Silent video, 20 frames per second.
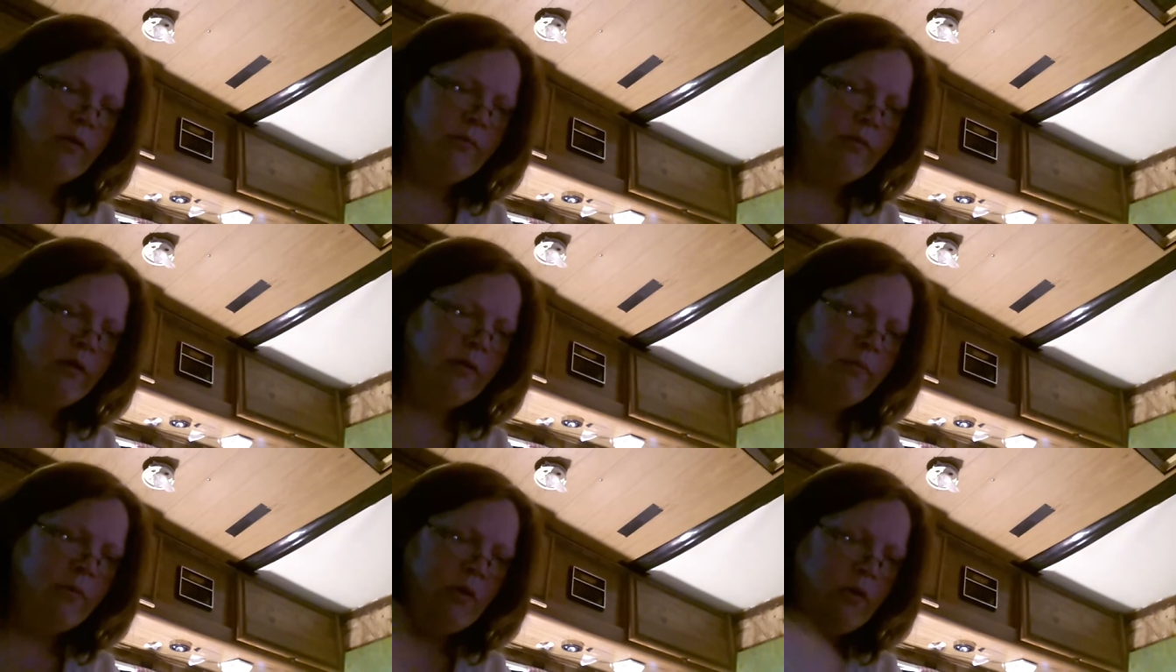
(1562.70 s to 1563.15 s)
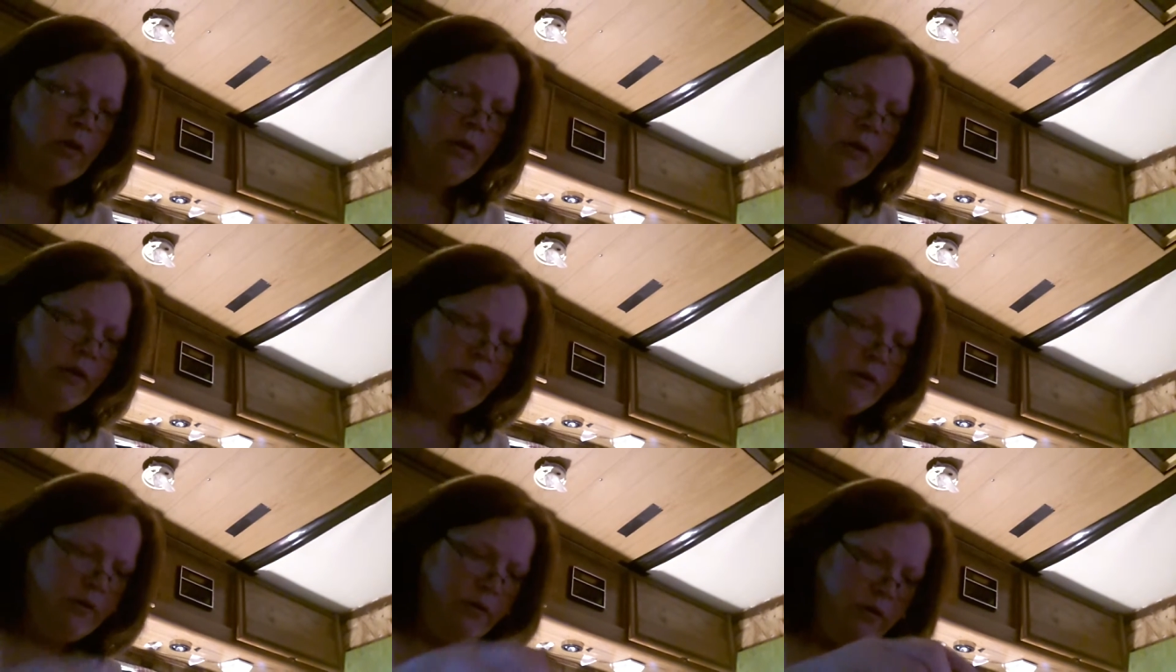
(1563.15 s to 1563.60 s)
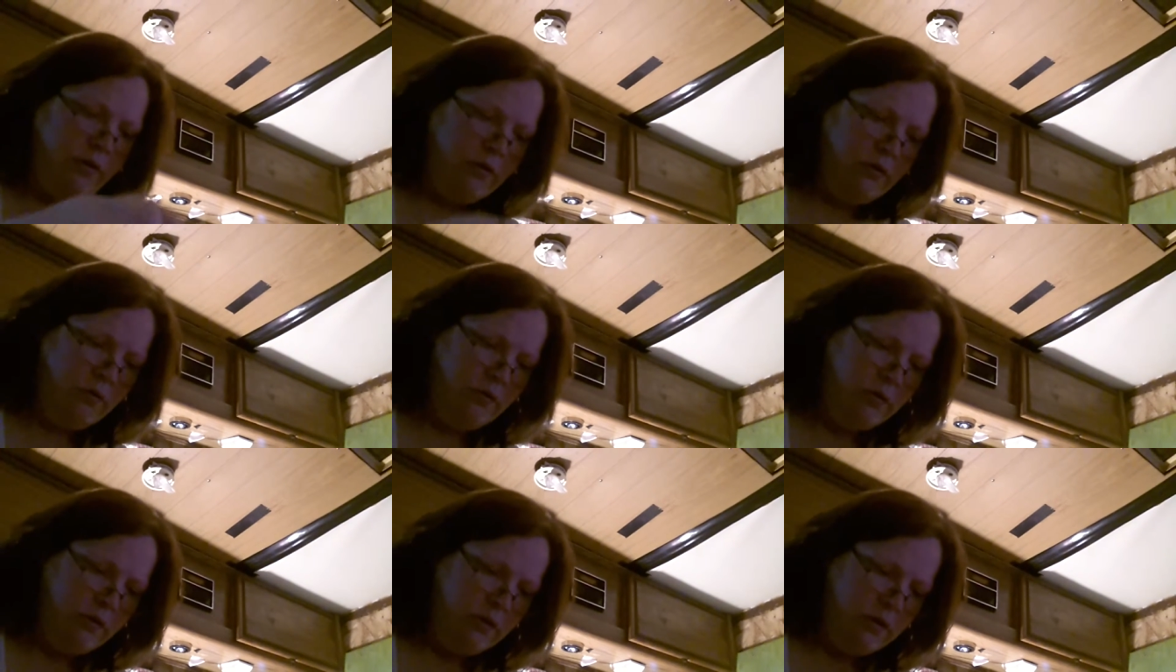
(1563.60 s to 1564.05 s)
going to pull it
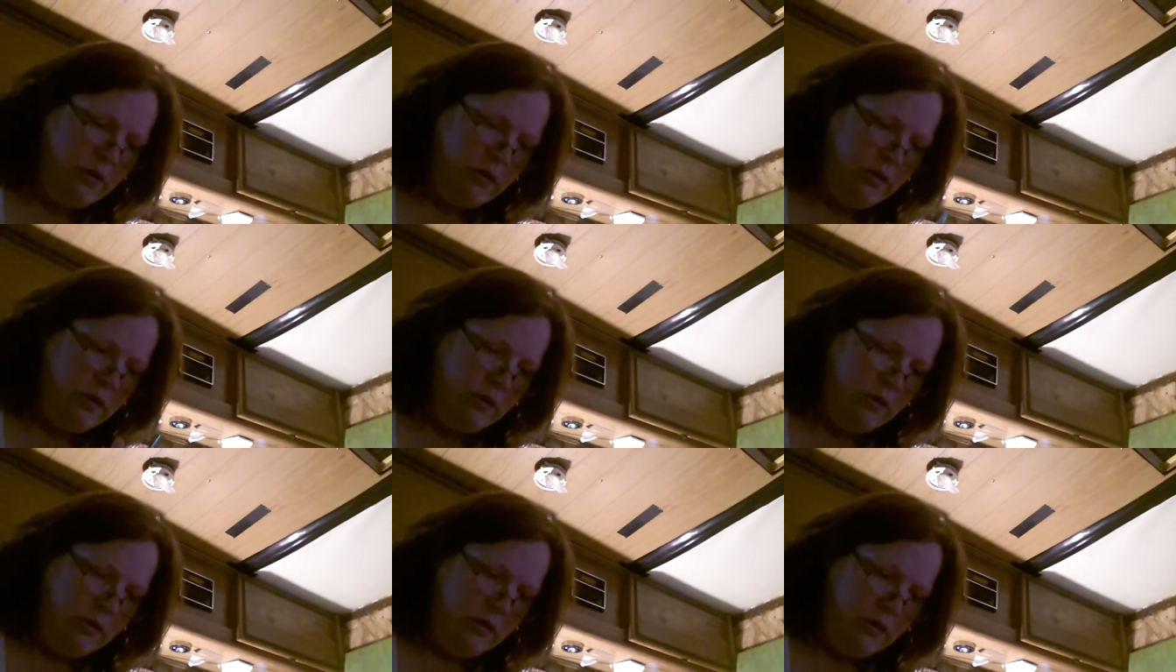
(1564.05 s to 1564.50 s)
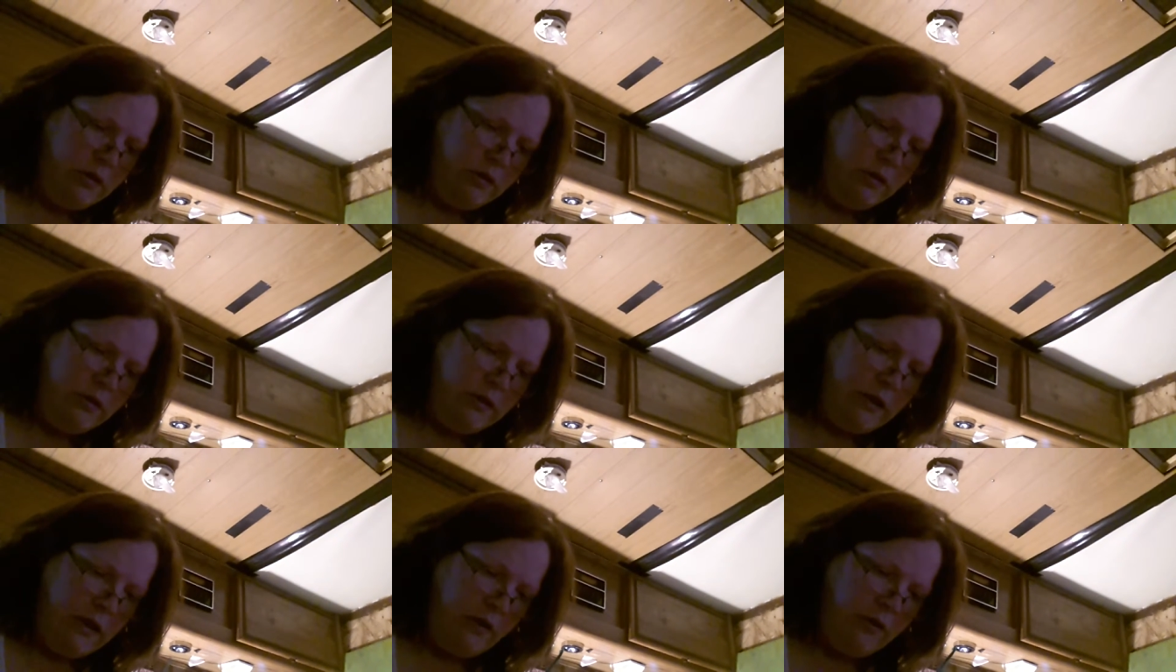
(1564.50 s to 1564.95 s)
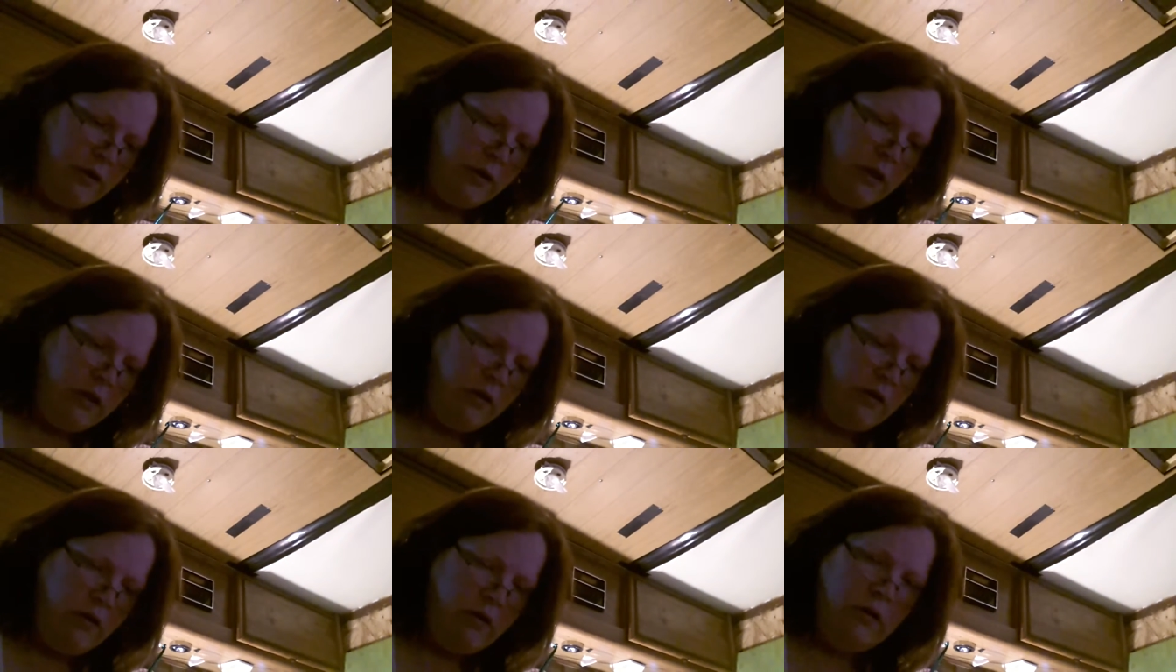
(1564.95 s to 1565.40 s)
through down
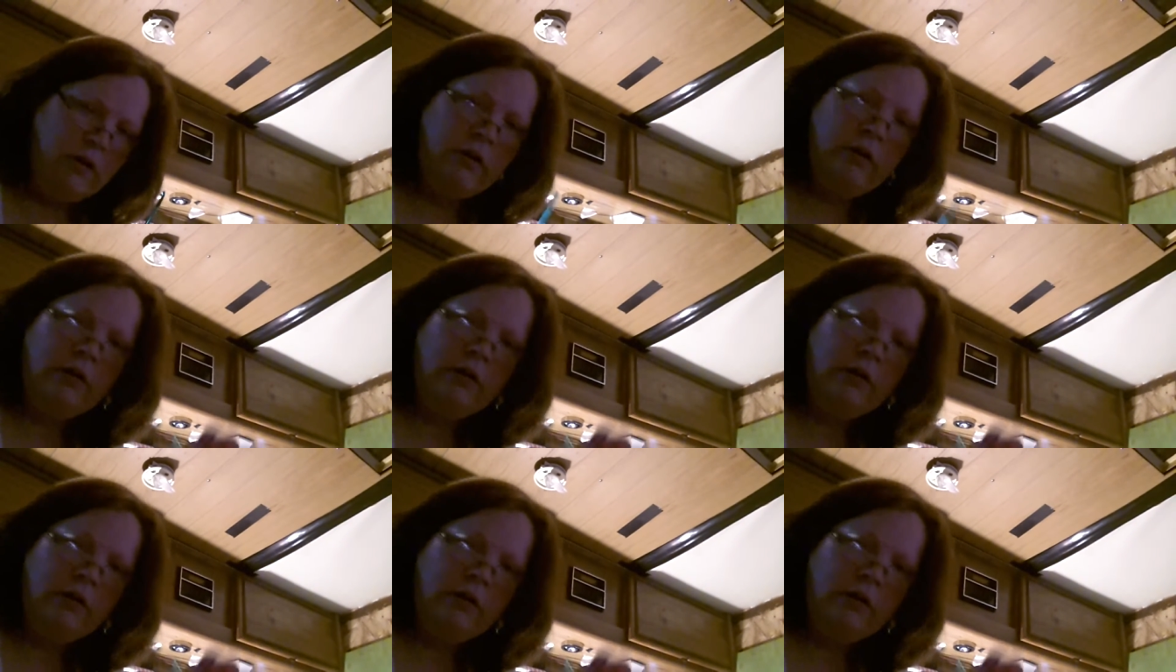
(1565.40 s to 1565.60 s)
here in